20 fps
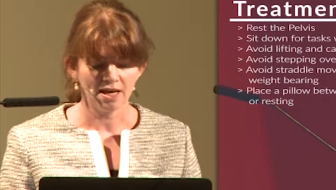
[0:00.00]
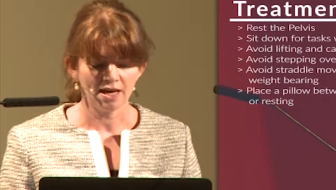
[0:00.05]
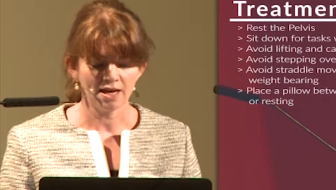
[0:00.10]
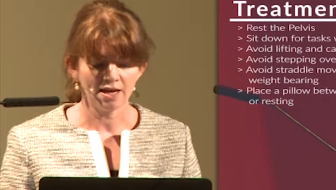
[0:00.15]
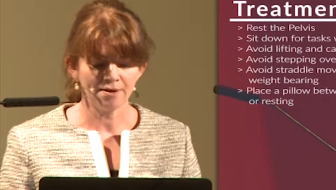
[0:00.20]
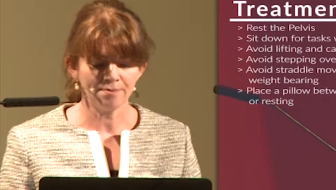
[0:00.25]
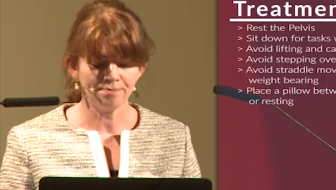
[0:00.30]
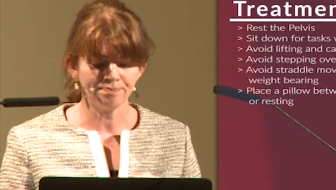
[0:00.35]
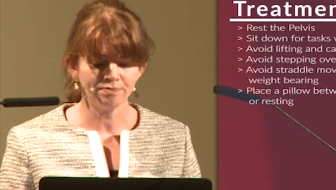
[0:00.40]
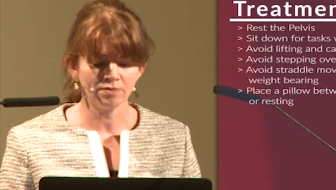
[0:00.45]

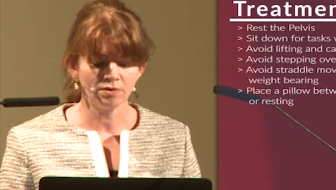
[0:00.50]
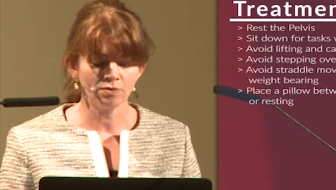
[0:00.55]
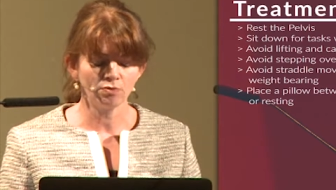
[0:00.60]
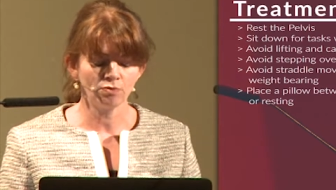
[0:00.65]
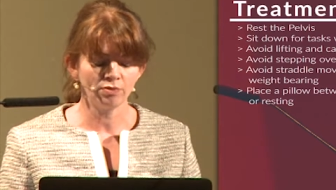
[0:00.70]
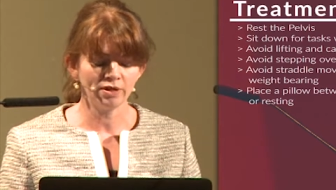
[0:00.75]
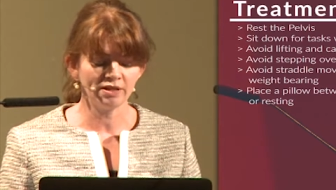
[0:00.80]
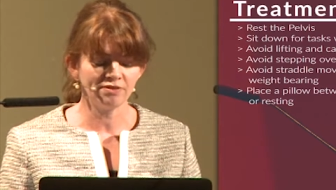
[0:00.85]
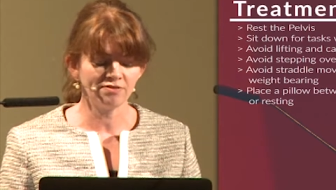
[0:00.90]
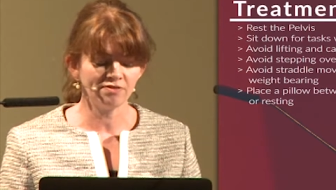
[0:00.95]
Um,
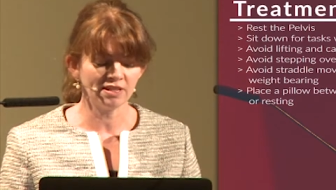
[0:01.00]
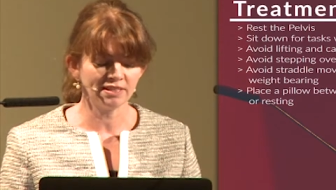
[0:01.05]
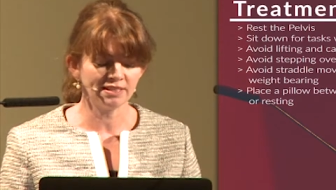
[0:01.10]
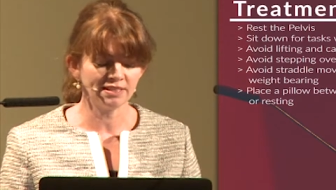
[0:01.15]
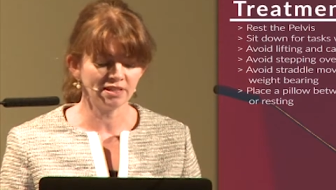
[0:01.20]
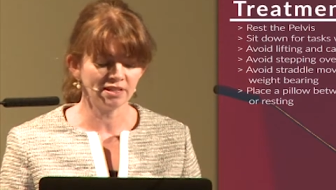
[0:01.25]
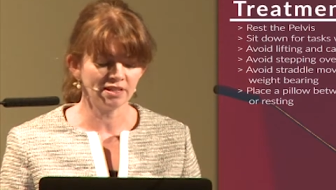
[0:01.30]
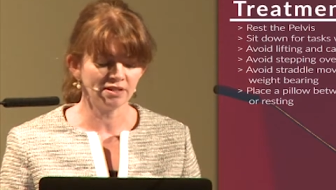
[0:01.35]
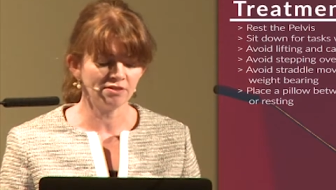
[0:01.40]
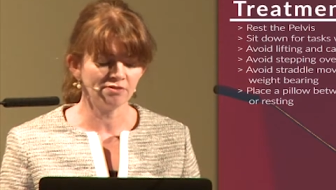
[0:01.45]
we
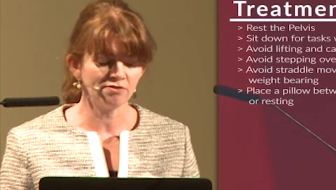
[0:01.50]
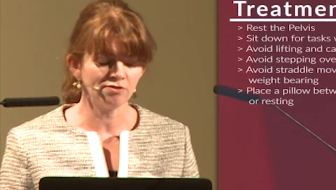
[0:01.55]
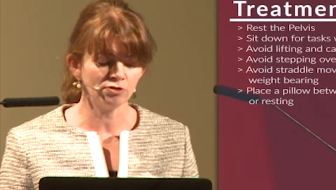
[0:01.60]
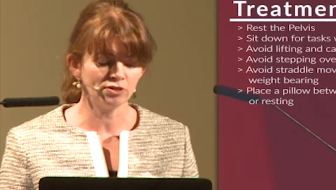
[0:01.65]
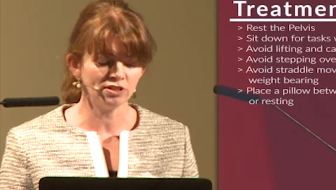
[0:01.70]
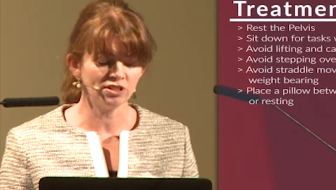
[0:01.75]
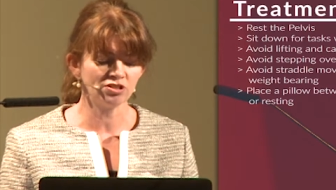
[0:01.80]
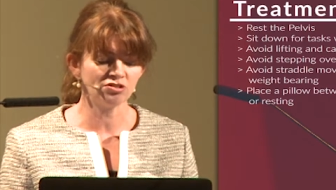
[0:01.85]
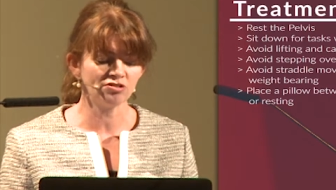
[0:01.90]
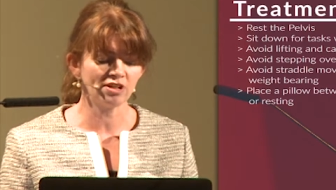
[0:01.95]
advise that they
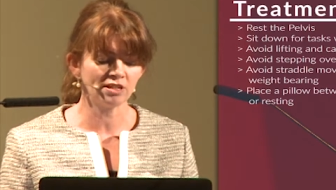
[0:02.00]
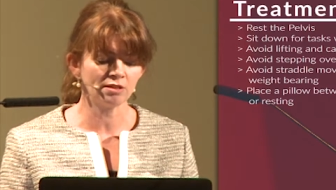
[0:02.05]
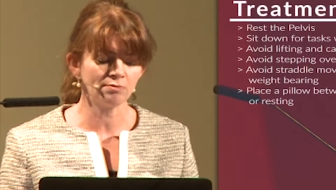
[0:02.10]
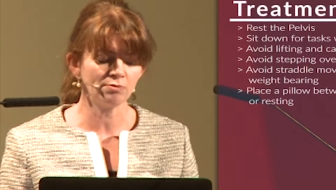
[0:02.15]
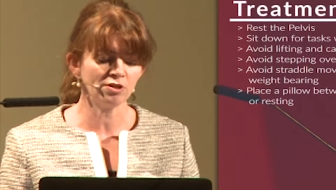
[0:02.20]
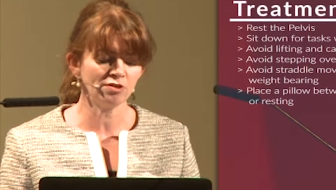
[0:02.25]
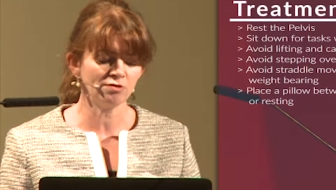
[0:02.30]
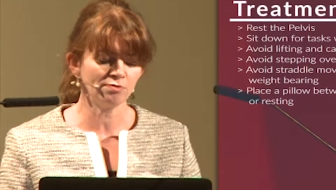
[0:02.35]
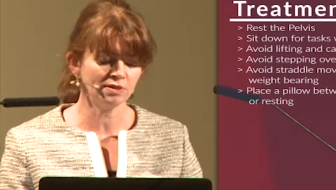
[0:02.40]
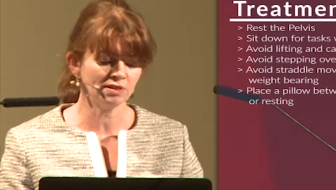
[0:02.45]
avoid straddle
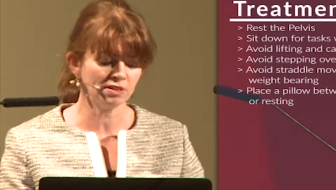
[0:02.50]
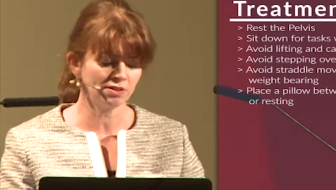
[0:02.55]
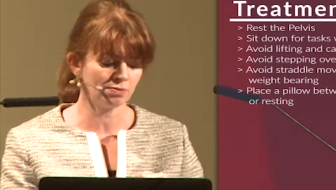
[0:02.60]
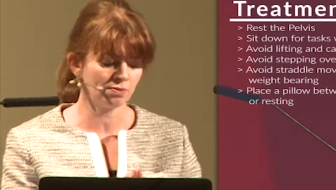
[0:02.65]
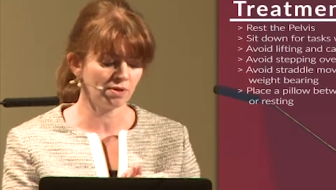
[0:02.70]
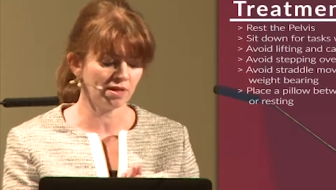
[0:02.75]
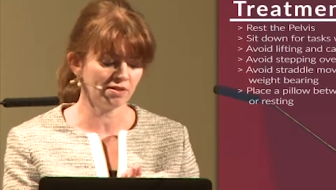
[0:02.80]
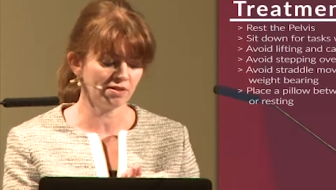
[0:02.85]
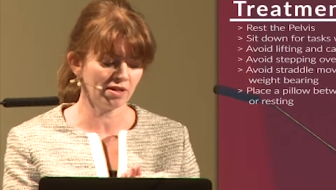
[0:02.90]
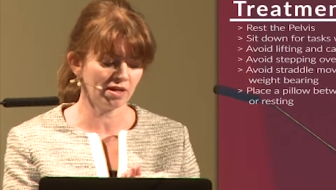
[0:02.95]

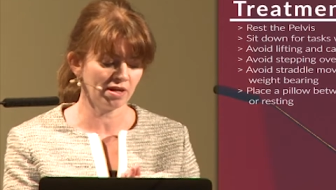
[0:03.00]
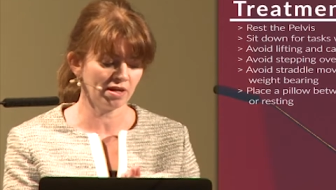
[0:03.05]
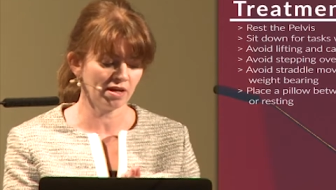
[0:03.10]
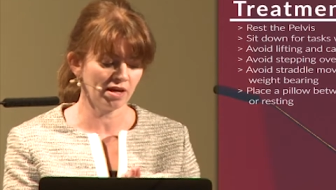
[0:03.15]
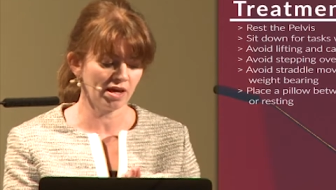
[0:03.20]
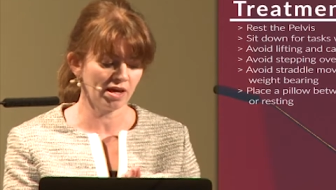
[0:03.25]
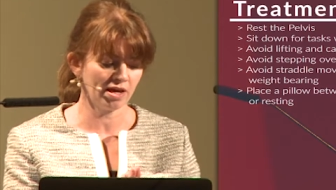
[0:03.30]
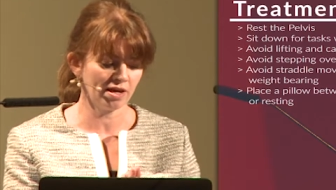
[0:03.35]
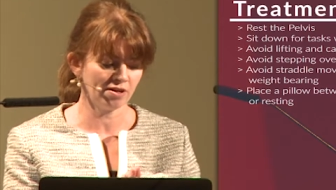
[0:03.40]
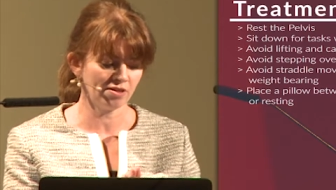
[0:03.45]
movements where
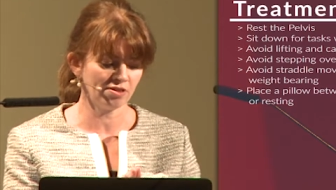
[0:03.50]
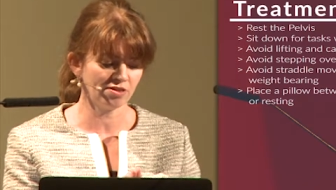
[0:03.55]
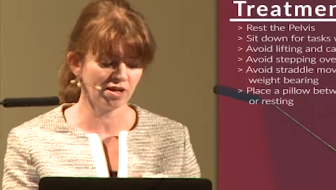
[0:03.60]
the uh,